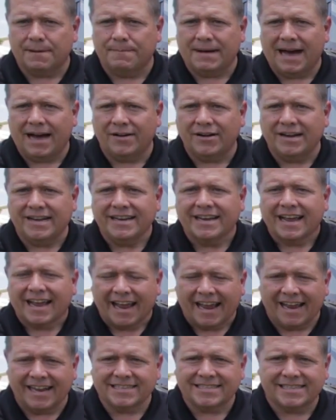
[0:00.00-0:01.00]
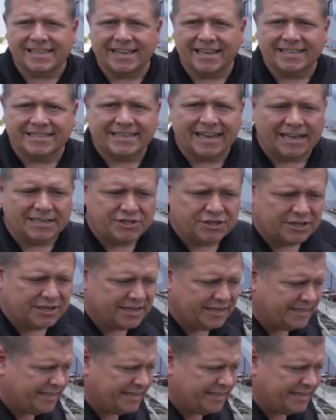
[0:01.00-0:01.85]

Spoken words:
about it is the attention to